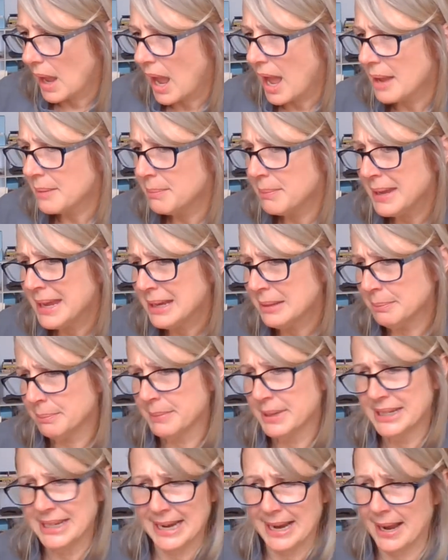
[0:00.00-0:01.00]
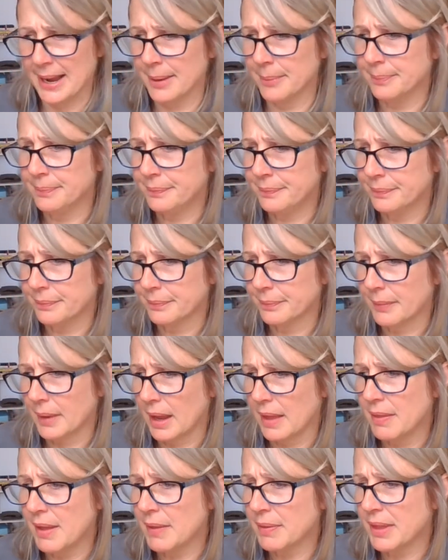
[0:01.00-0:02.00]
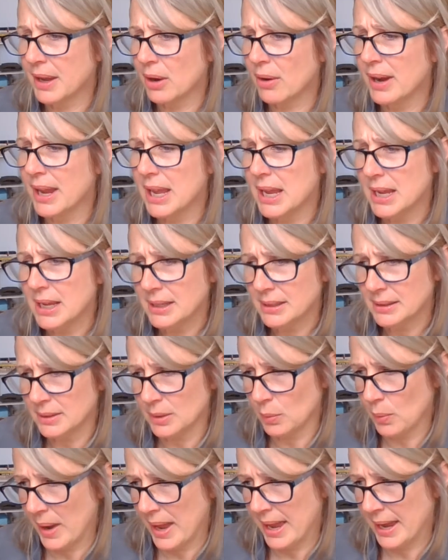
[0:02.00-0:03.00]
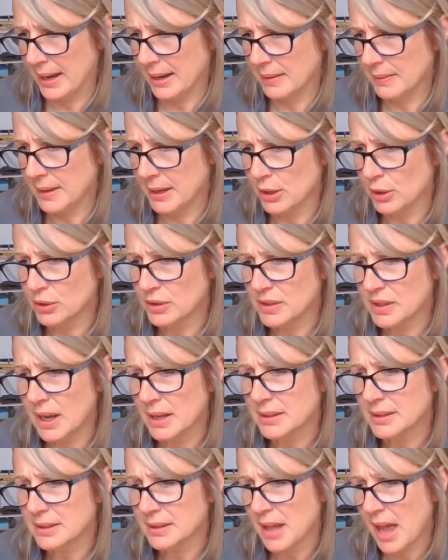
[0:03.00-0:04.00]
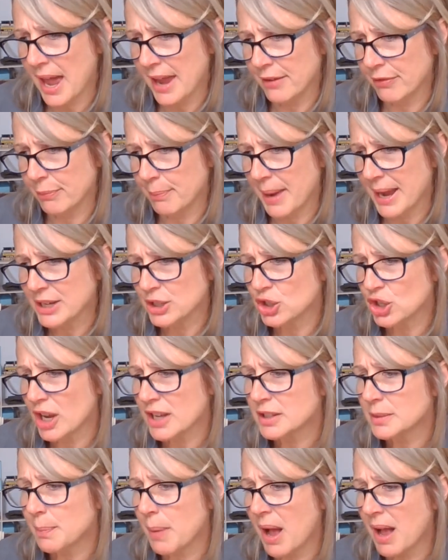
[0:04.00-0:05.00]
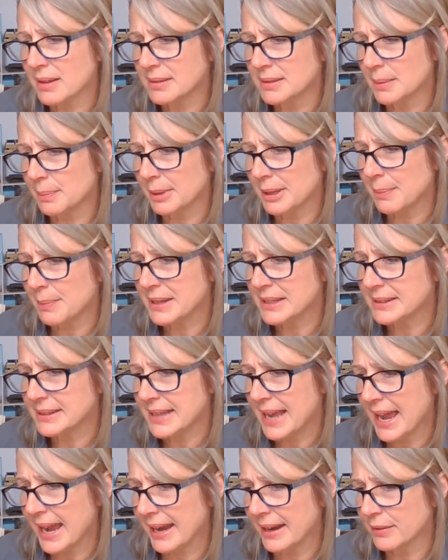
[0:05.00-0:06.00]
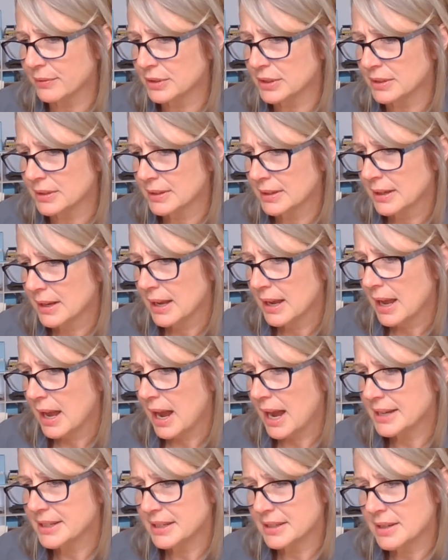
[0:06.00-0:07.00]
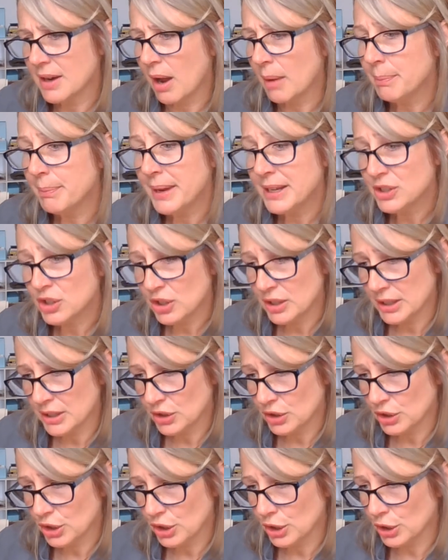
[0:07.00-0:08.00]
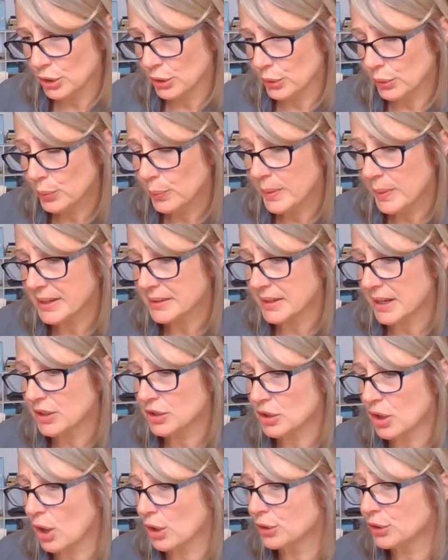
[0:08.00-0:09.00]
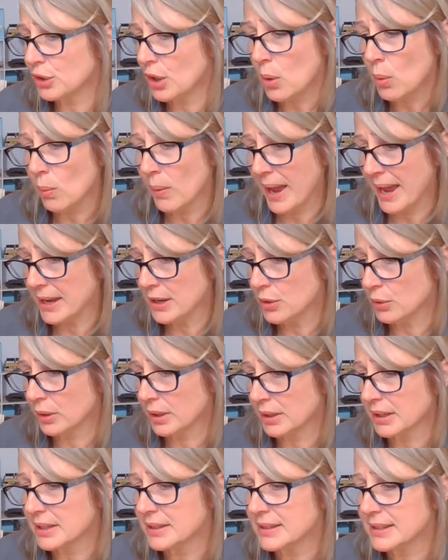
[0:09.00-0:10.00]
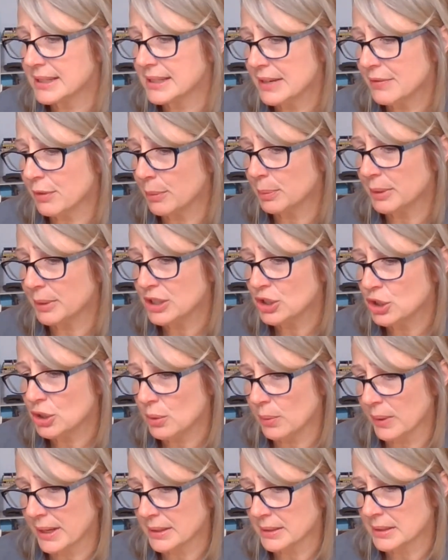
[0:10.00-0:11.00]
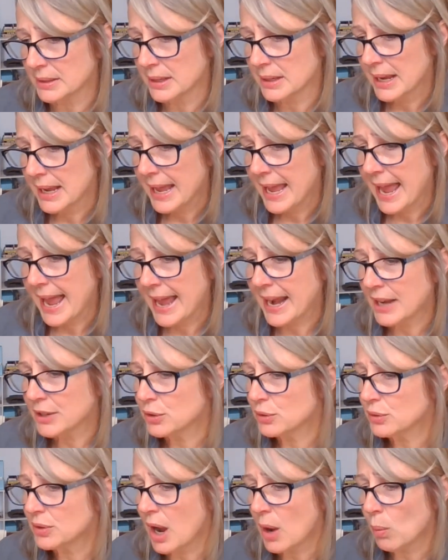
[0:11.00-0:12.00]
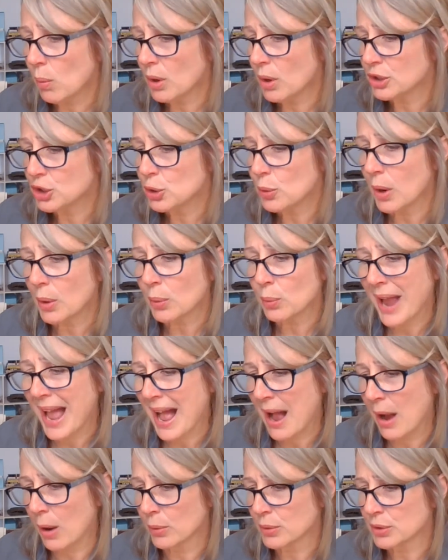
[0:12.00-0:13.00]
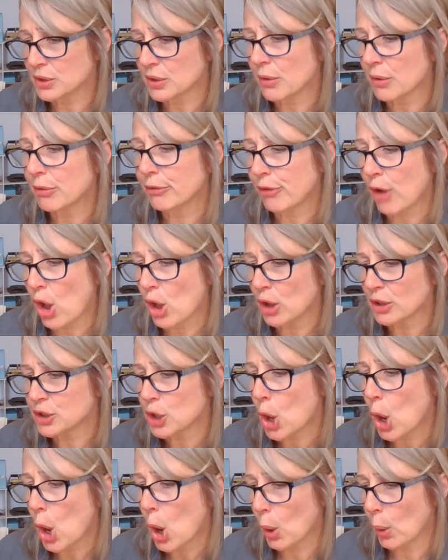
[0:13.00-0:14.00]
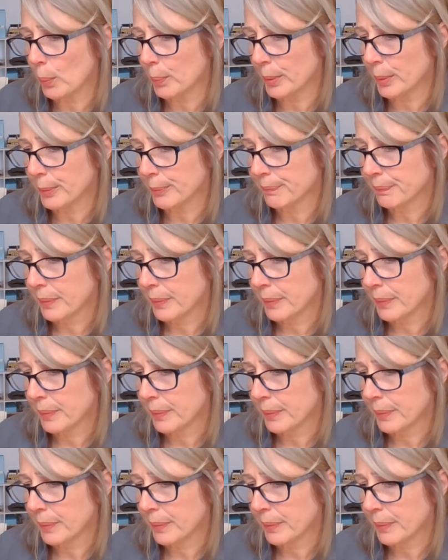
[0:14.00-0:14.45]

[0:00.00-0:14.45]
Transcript: I mean, madame, that there is a way that your son's life might just possibly be saved. I did not mention it to you because I saw no way you could conceivably do it, and I do not want to arouse false hope.